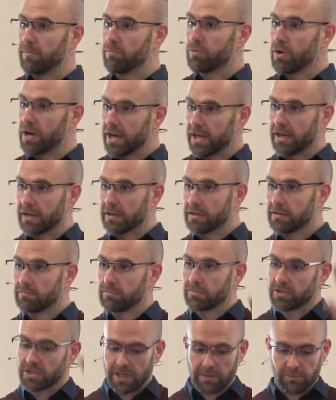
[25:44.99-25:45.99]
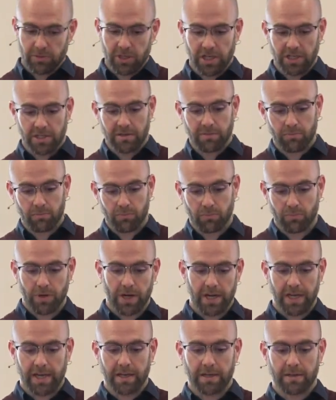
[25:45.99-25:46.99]
predicate. Subject,
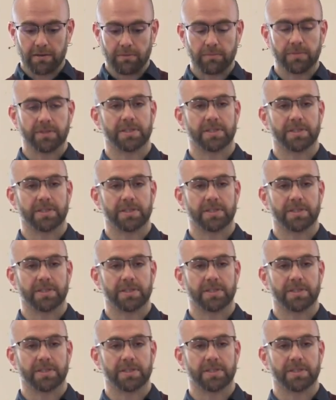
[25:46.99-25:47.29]
predicate.